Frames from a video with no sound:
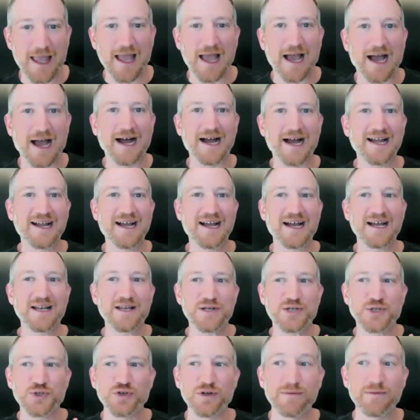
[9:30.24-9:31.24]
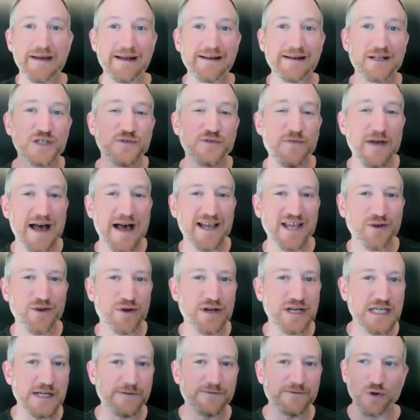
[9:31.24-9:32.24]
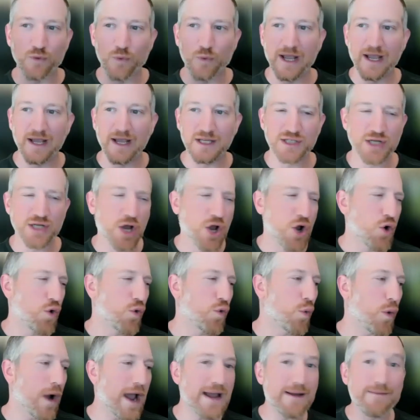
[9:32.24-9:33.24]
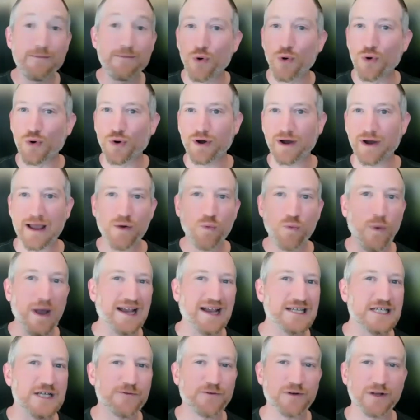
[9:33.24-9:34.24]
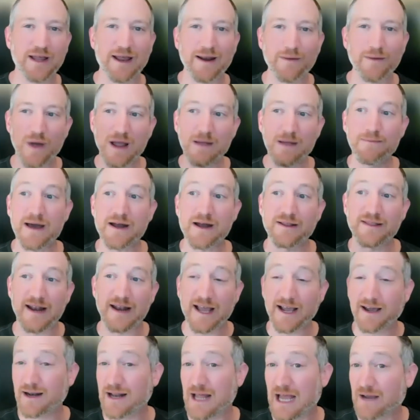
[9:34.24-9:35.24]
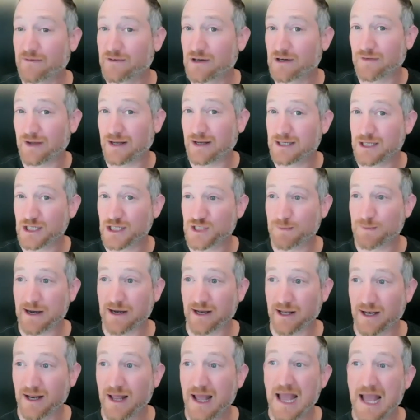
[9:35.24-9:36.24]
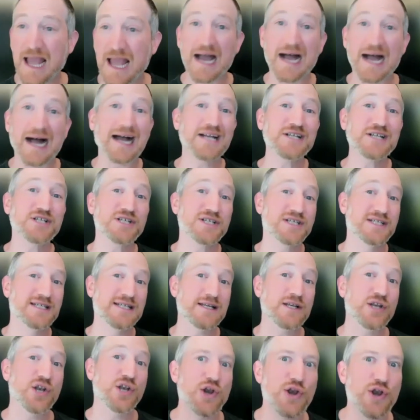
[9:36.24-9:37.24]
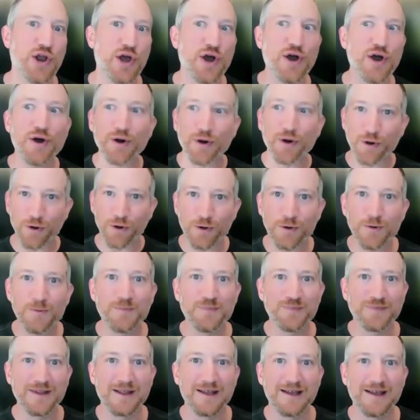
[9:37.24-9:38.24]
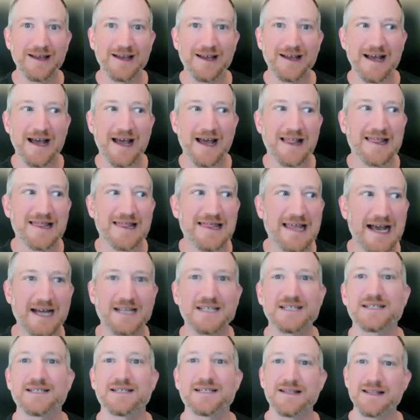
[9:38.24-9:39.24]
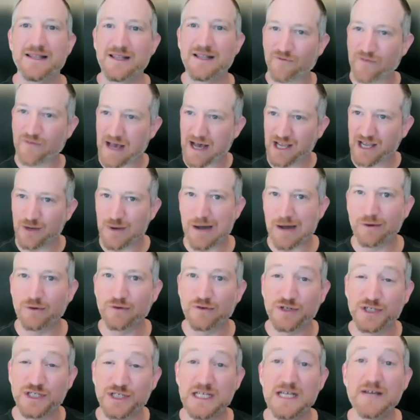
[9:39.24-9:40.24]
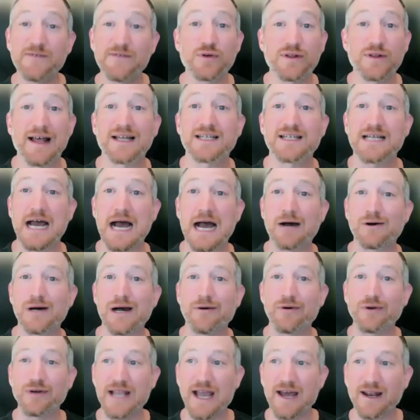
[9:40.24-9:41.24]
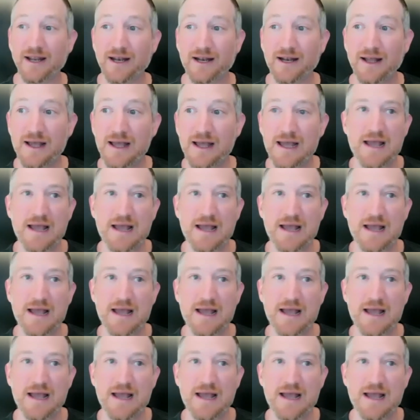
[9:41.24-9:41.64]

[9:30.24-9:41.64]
I got tremendous value in different ways, way more and way differently and way better than I could ever have anticipated. I just didn't know that's the value I would receive or that's how I would get it.